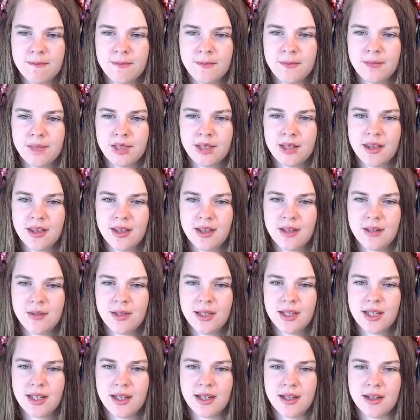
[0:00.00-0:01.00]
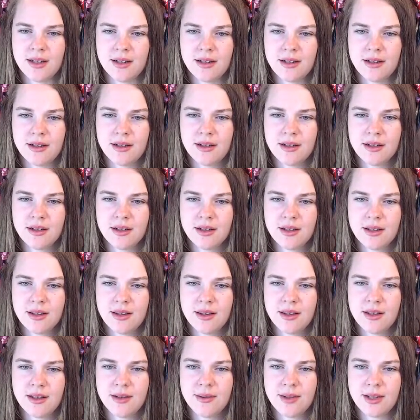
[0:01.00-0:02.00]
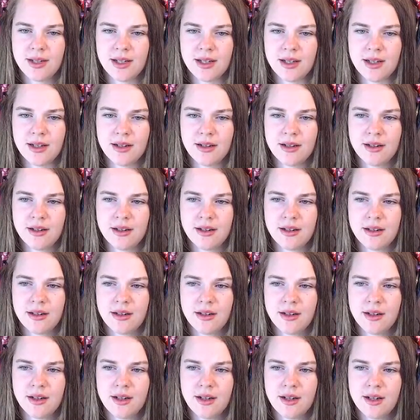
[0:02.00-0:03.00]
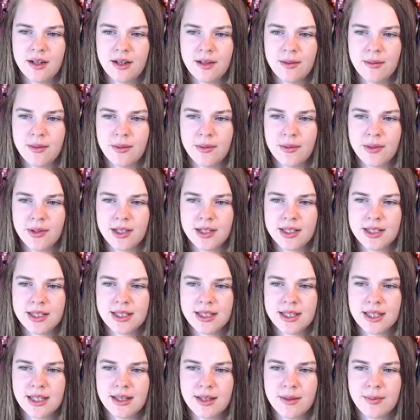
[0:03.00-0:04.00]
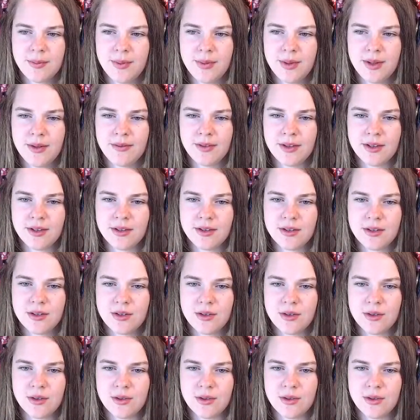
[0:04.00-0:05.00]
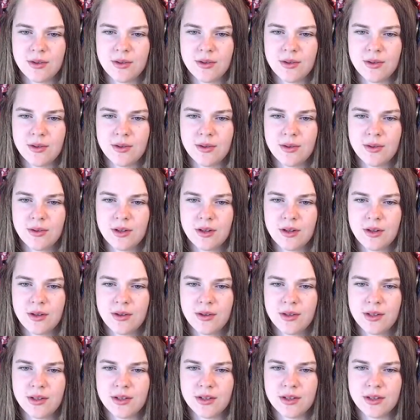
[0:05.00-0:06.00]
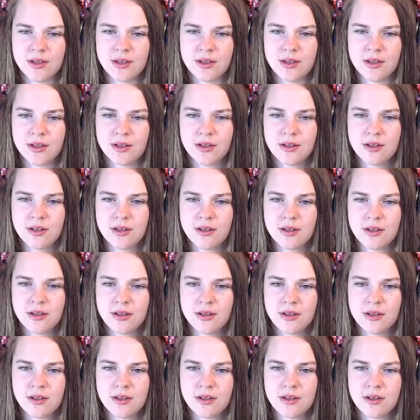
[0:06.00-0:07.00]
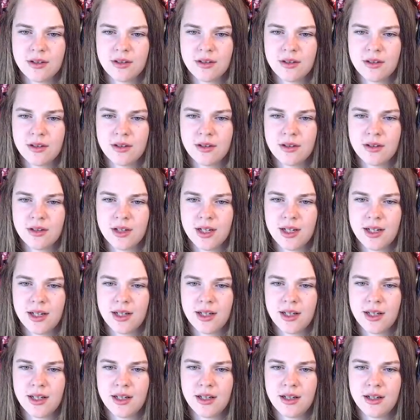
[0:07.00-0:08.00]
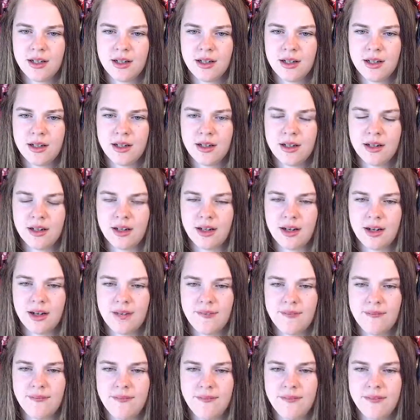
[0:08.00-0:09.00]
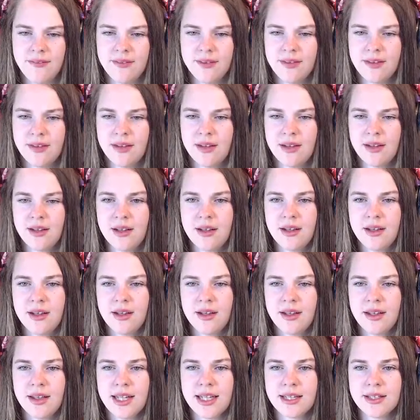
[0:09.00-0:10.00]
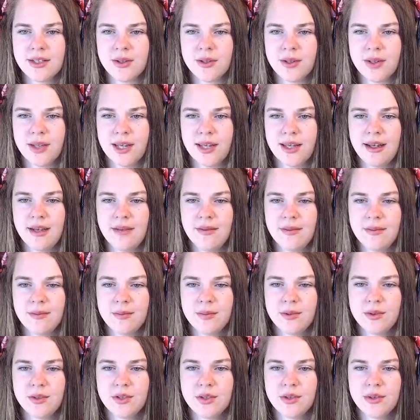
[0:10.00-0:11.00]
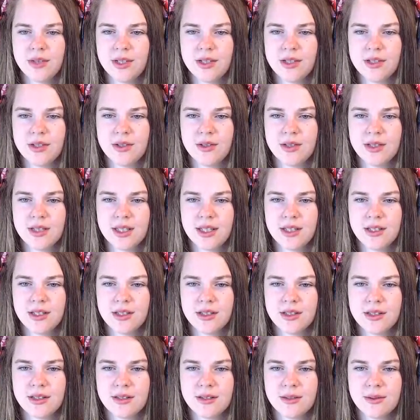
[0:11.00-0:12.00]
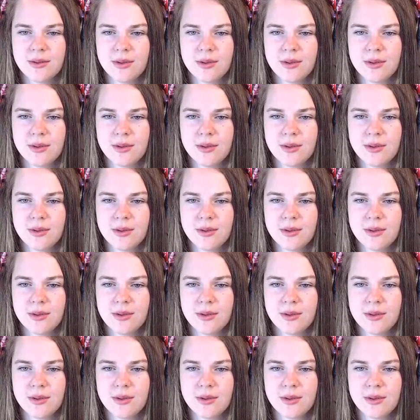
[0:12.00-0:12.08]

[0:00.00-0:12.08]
I think we can. I think we can. We're going to set the pivot to the origin. And then, nah. That's okay. We'll do it in 2 stages.